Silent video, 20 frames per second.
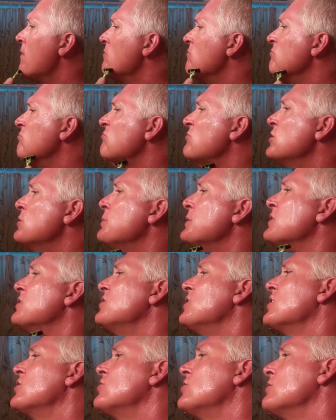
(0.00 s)
A little bit of
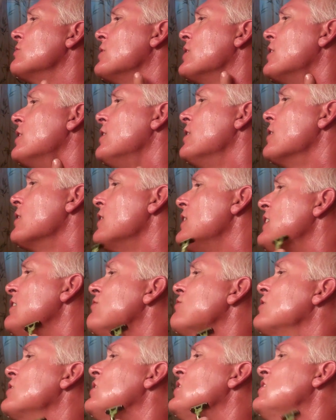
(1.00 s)
section right here
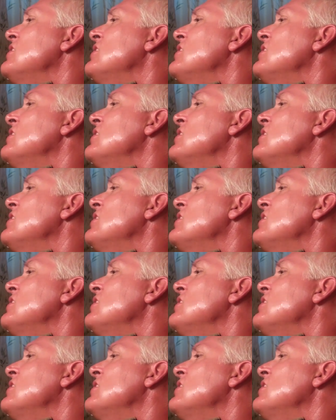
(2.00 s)
left.